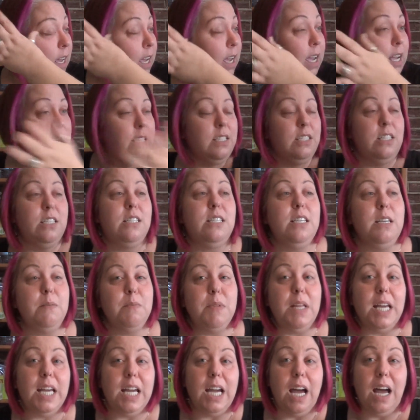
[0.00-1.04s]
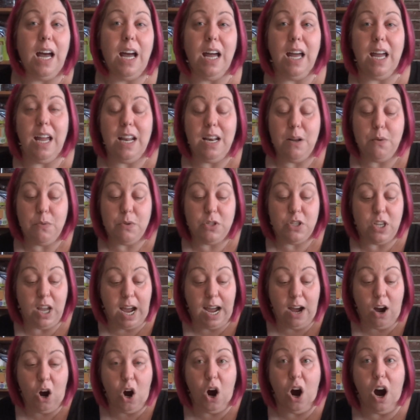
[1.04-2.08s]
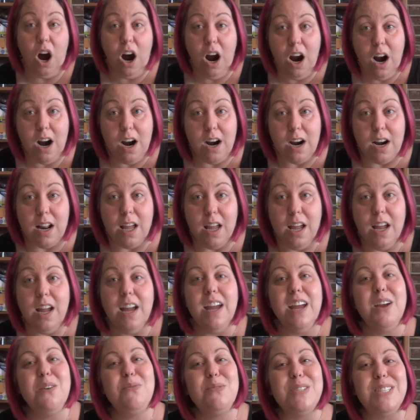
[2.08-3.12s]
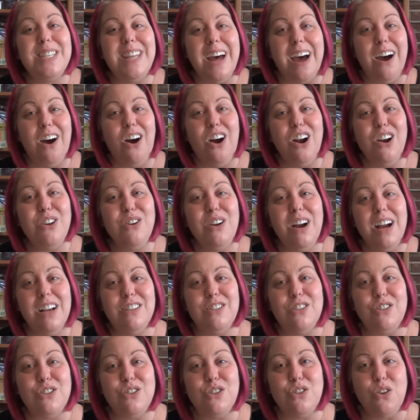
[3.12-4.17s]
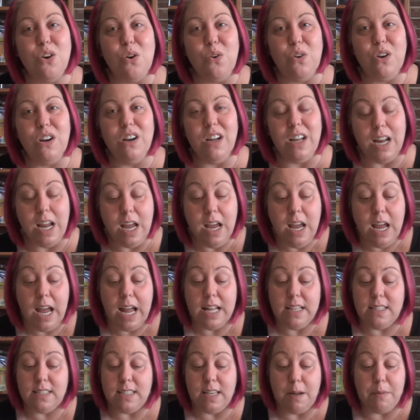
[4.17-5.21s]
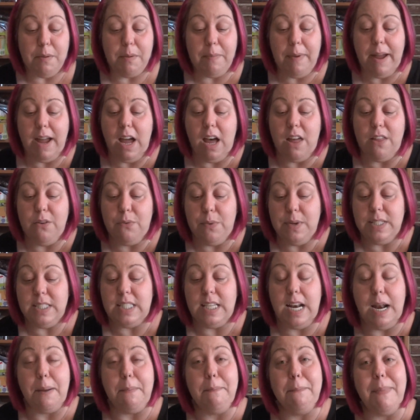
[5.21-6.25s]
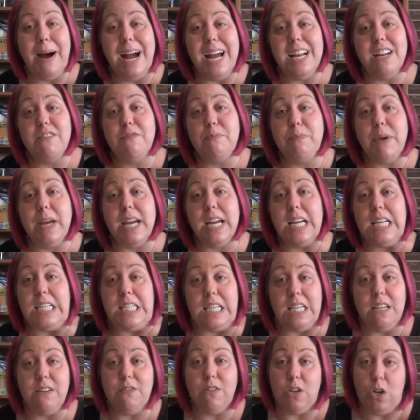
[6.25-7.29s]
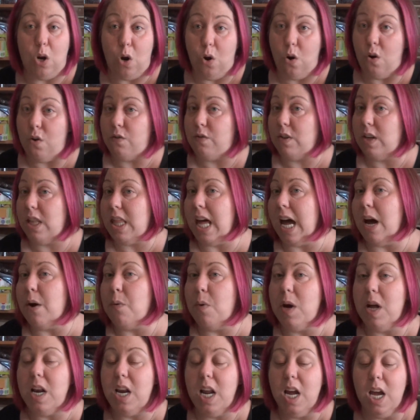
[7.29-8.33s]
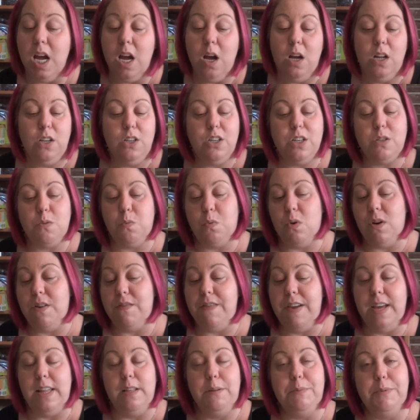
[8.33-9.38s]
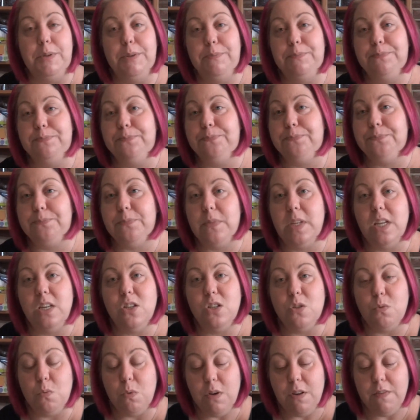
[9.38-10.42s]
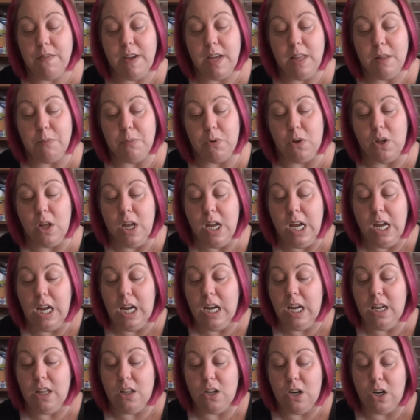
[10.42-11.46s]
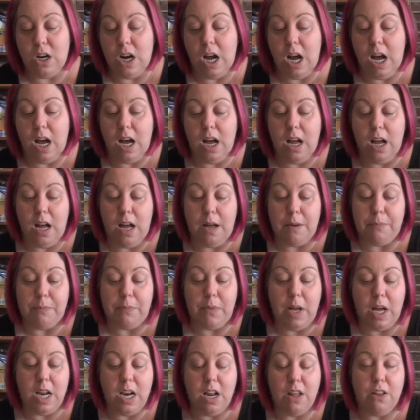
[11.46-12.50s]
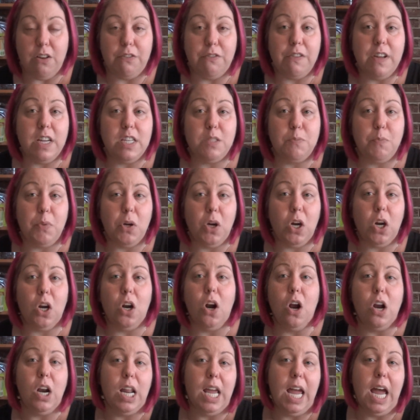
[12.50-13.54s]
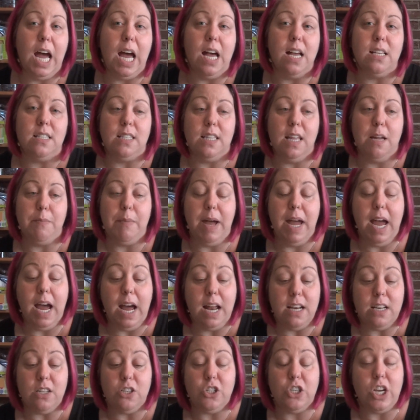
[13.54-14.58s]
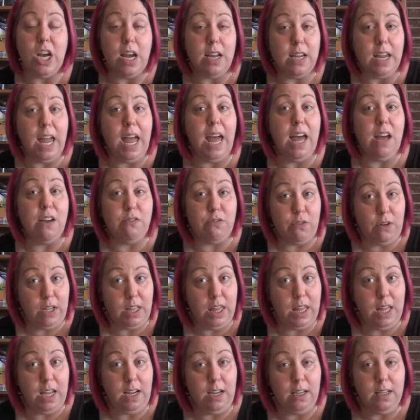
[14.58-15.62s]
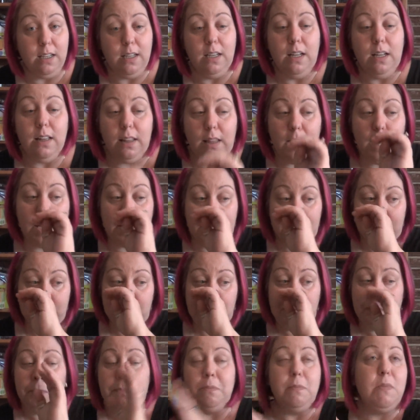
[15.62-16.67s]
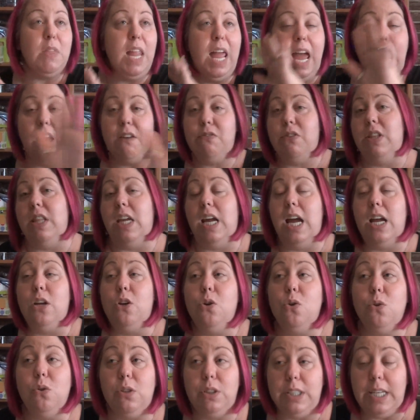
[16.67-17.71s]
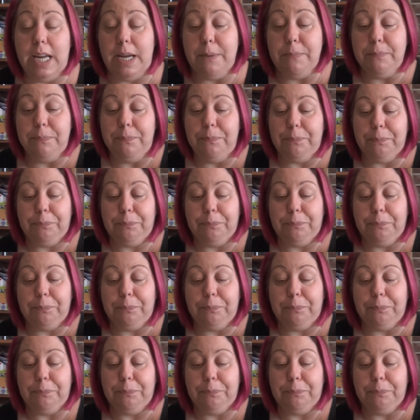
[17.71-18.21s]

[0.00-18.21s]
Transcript: It just seems like, and it was that hard. It was that hard. You guys are so good. And some of my other ones that I might have picked even over that one just weren't available. They just weren't available. Either another Facebooker already has them. I had to check everything. Like, everything. I Googled it.